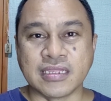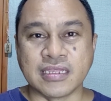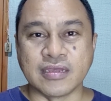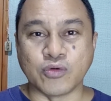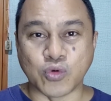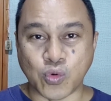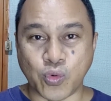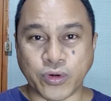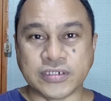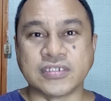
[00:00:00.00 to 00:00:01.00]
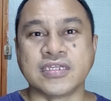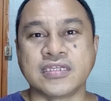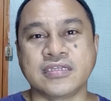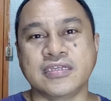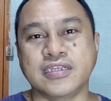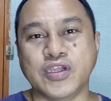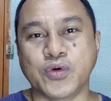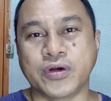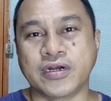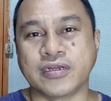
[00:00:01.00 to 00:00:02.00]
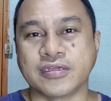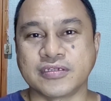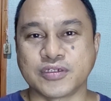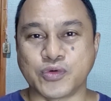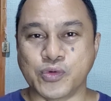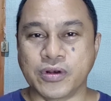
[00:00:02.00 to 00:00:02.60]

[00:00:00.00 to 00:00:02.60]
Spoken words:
occurs in your school.